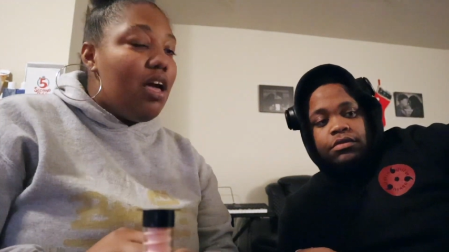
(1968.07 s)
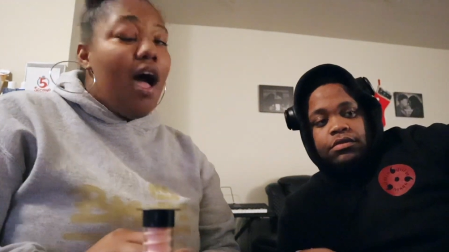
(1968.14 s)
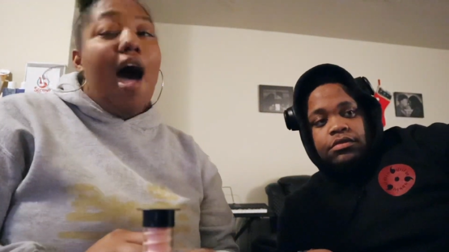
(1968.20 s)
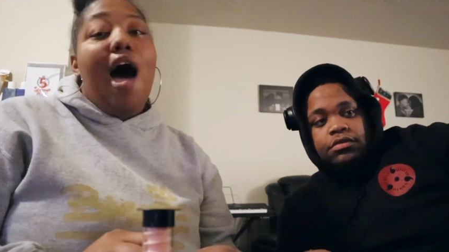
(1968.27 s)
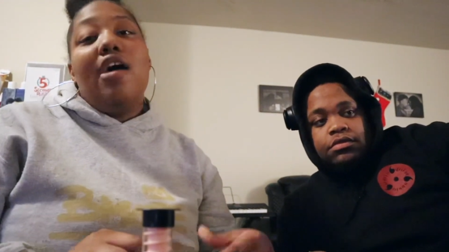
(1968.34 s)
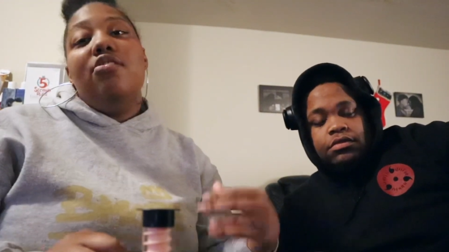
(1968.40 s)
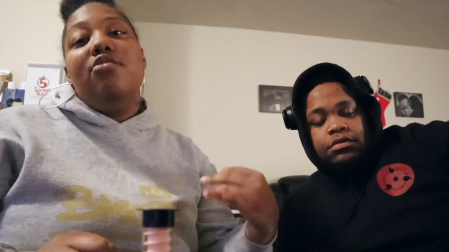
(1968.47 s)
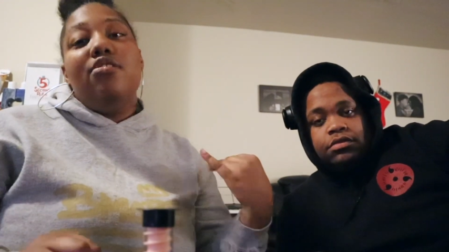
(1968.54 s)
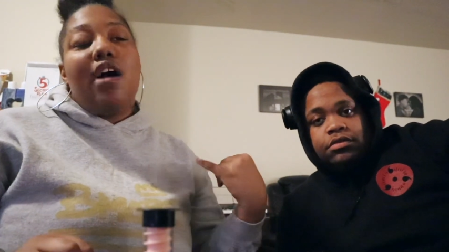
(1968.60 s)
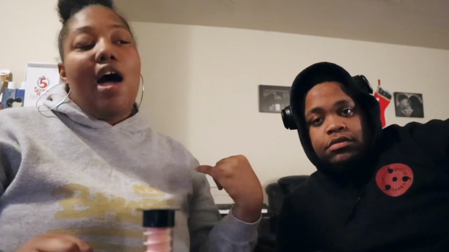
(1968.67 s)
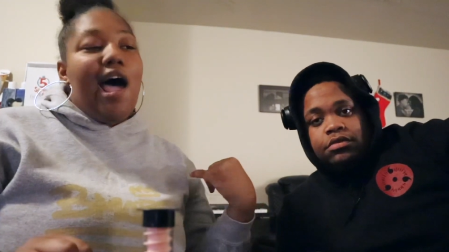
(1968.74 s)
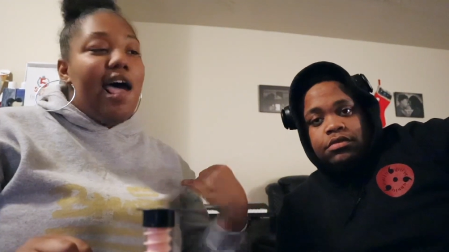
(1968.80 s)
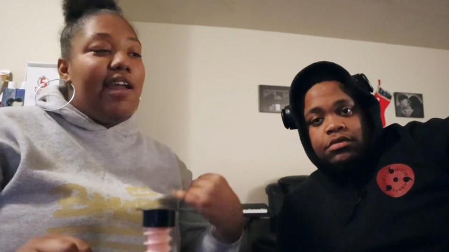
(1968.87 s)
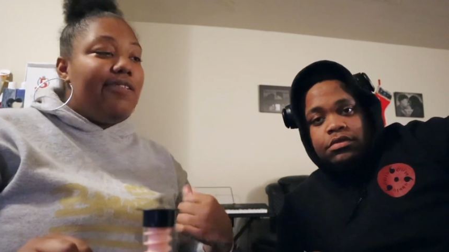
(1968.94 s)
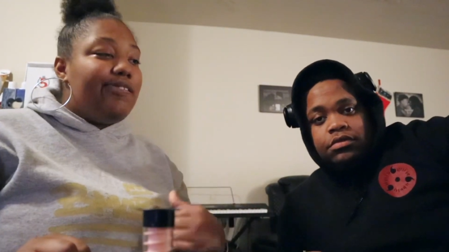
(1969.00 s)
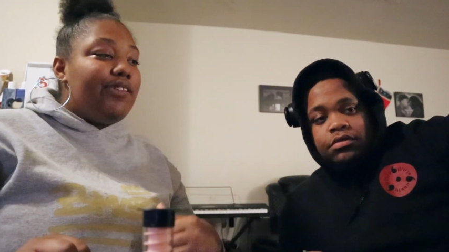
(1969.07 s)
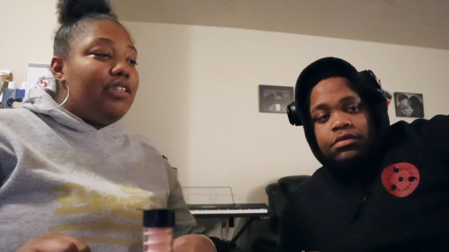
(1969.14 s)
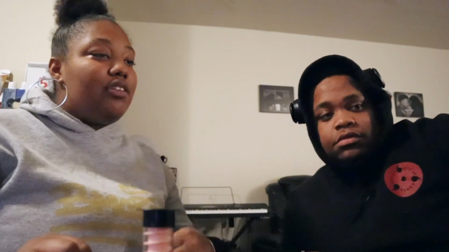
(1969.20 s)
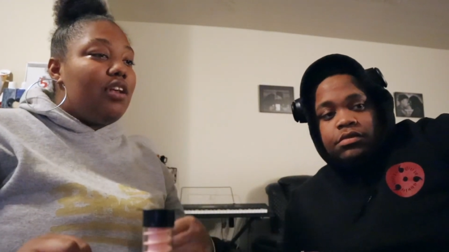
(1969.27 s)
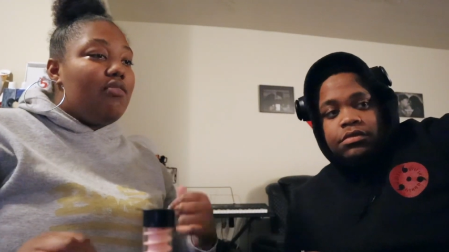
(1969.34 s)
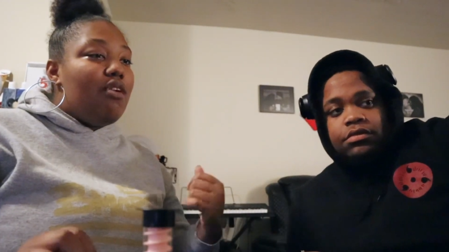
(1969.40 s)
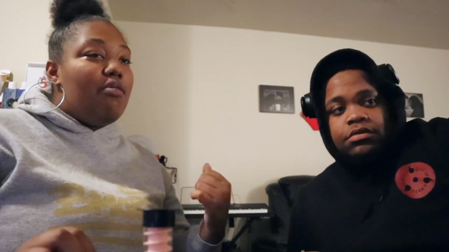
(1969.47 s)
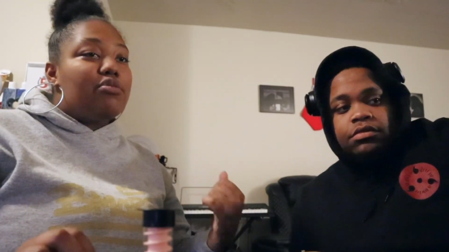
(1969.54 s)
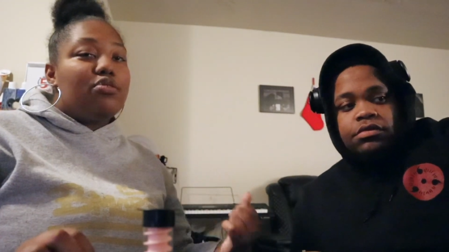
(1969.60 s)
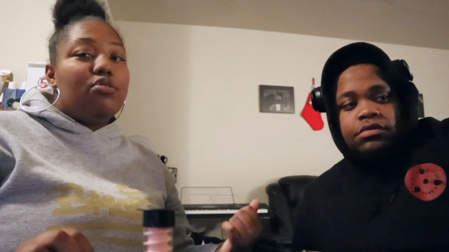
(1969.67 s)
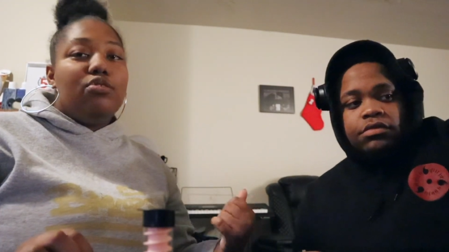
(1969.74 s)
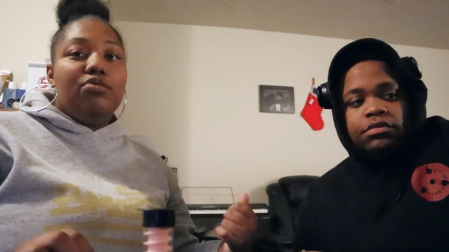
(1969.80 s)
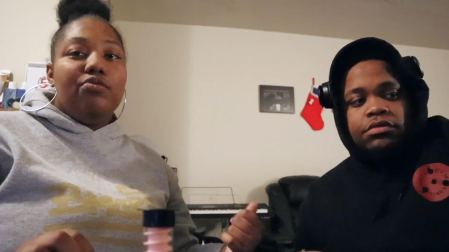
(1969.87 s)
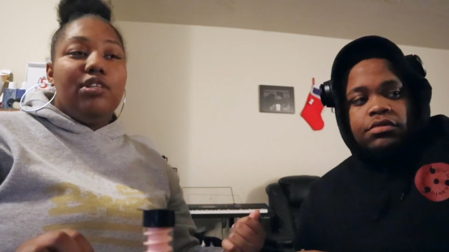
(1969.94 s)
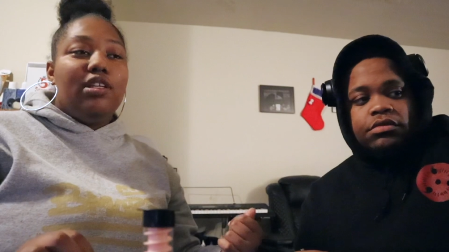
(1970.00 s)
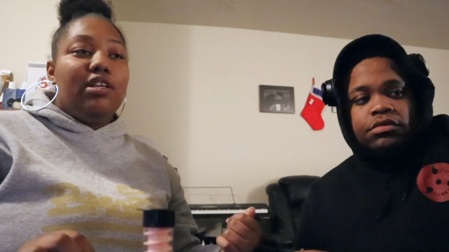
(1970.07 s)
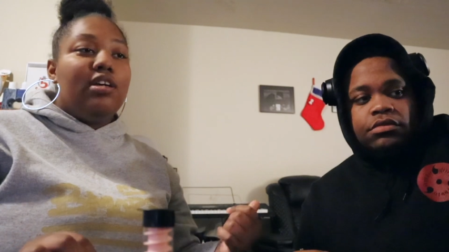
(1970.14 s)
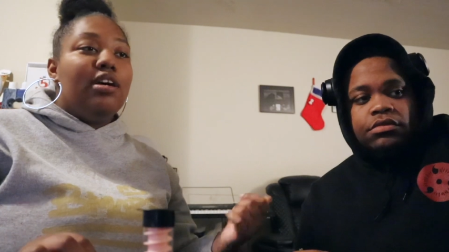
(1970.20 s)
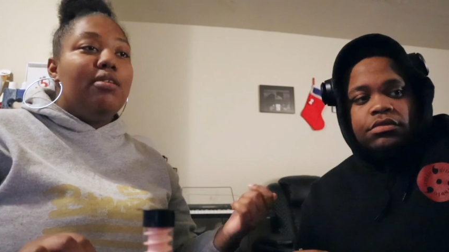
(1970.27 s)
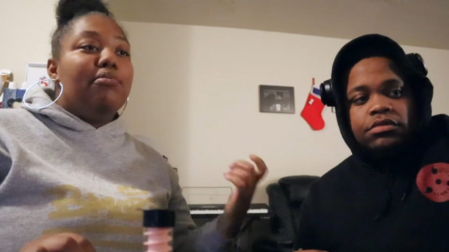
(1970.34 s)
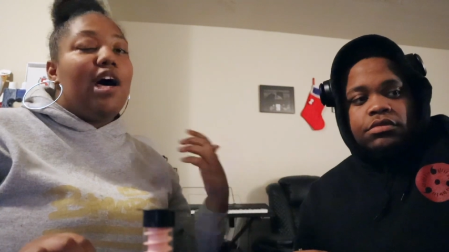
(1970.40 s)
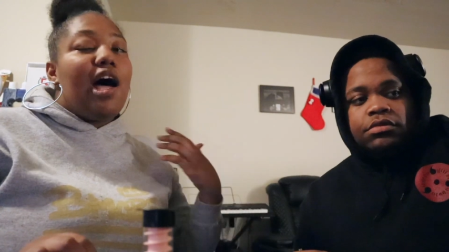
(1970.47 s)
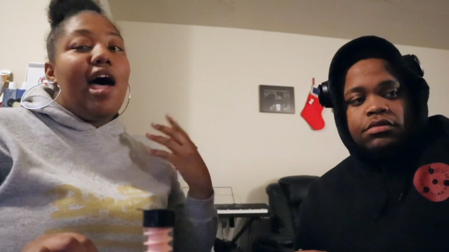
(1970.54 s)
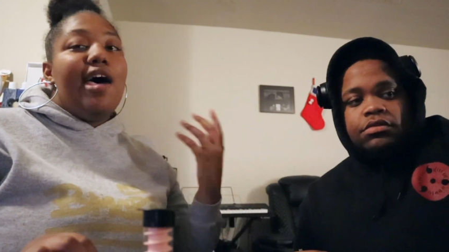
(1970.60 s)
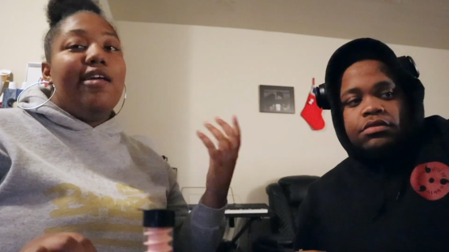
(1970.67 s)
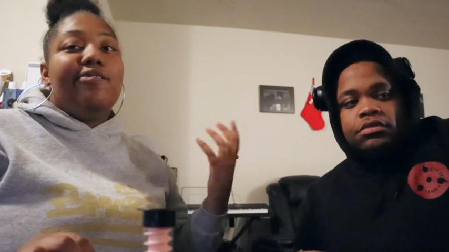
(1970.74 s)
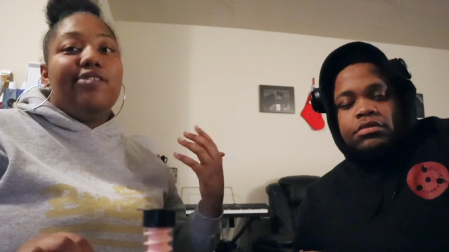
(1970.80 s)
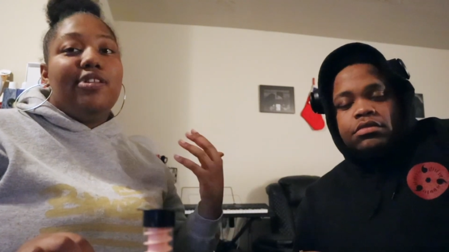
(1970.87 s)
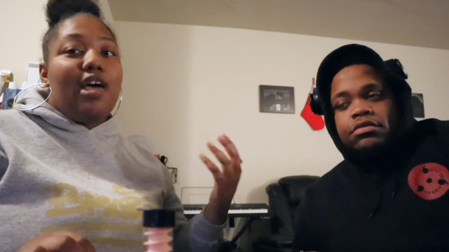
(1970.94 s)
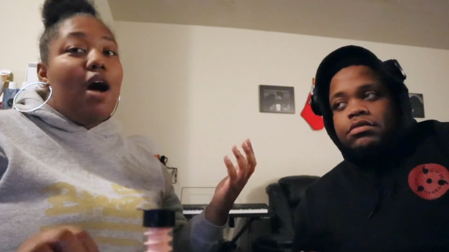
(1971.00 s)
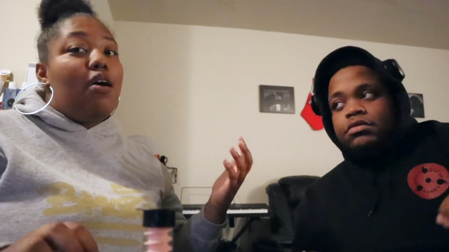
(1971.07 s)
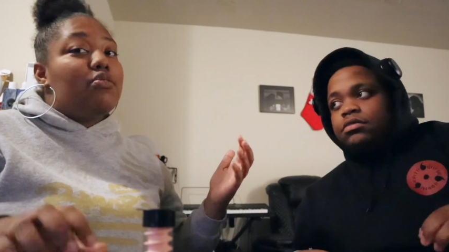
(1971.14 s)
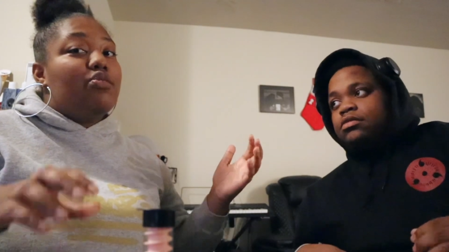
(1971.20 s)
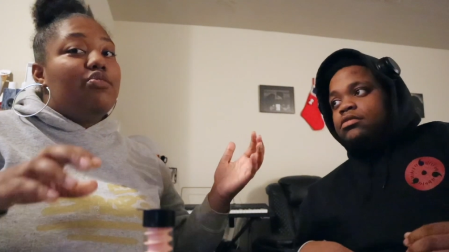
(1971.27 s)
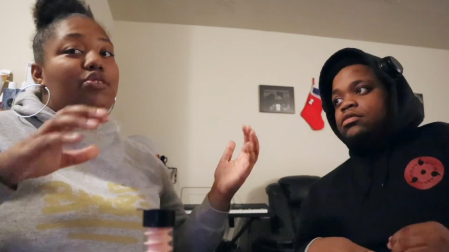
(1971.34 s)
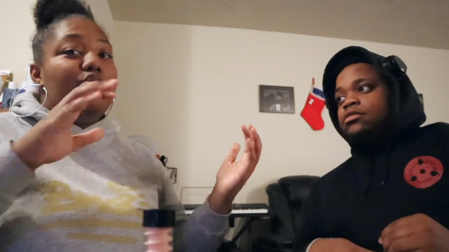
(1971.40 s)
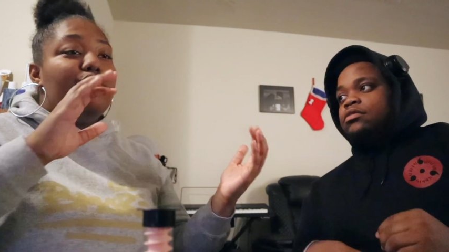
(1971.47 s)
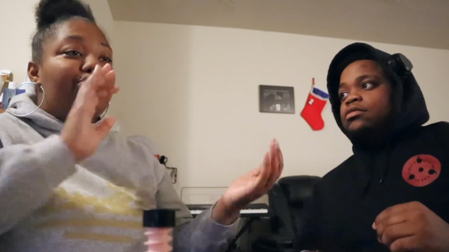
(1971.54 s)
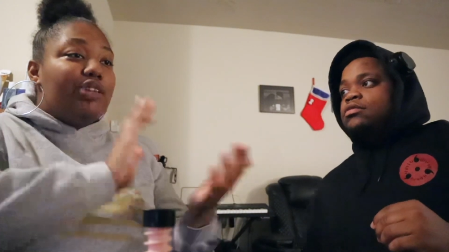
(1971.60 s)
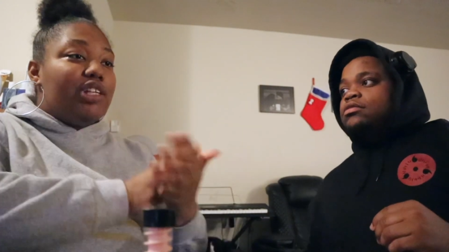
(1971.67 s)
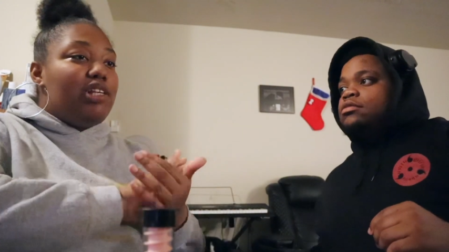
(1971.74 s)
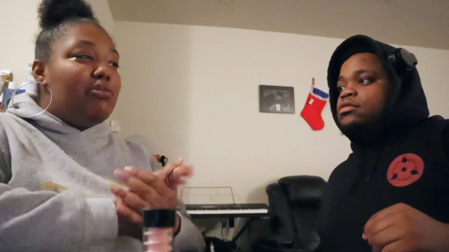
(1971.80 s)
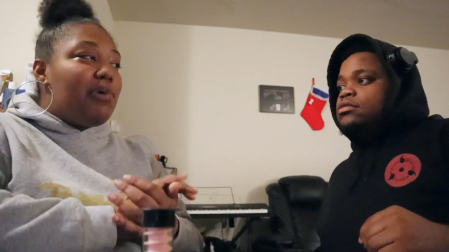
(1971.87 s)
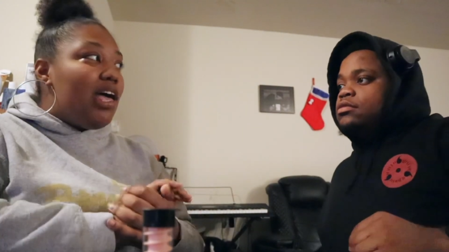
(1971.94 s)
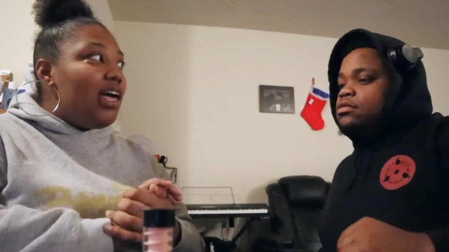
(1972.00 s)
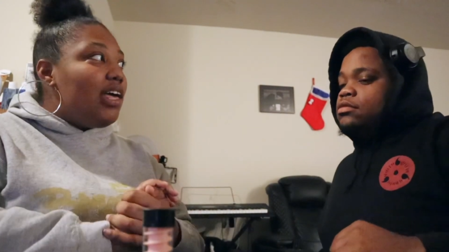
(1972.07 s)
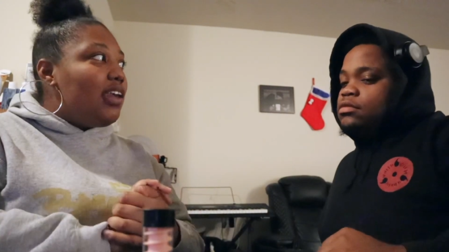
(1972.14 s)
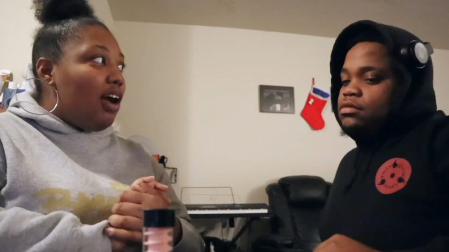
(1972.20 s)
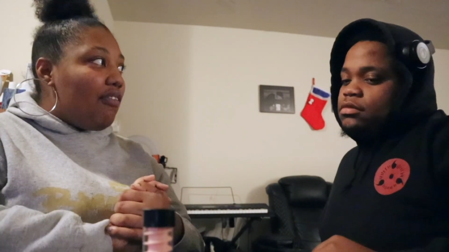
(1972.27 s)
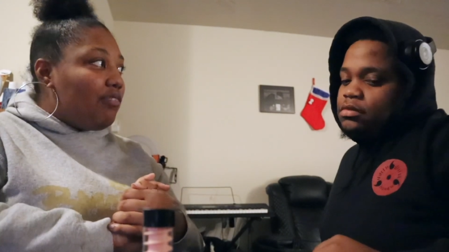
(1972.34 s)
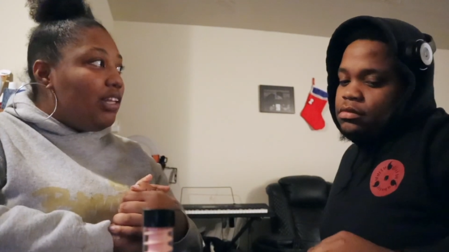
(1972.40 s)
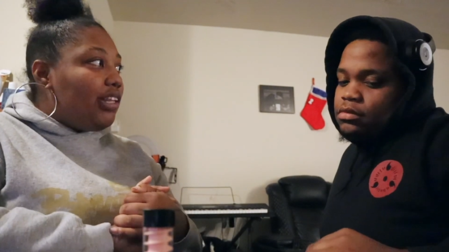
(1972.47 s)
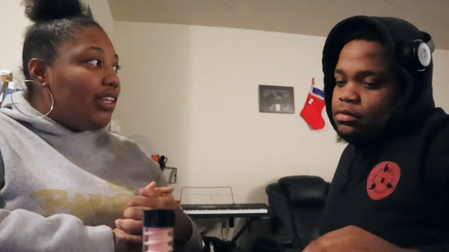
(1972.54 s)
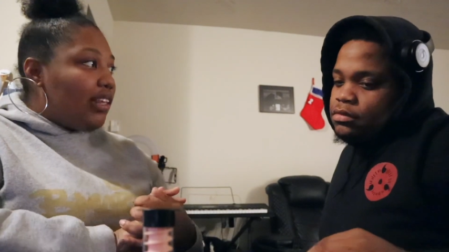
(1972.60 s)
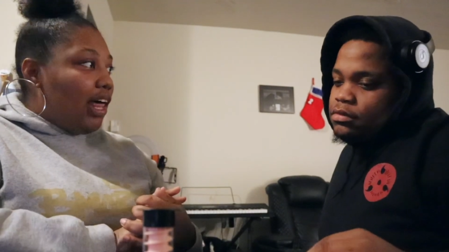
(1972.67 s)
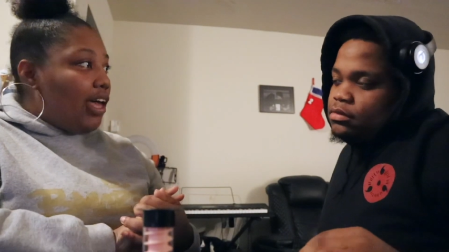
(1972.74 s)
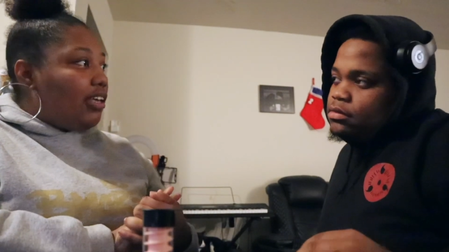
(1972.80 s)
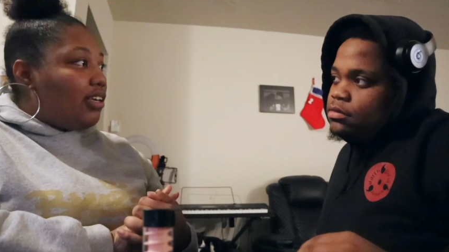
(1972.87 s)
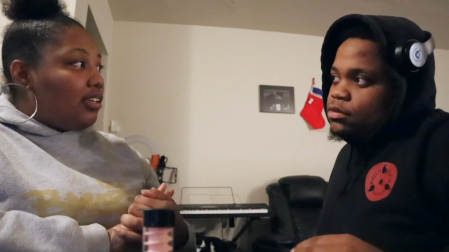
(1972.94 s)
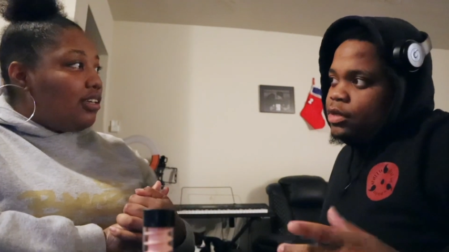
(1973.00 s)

Speaker 1: I, knew, I had a feeling that Quan was going to do really good, but I had a feeling I was going to do really bad, and I really, like.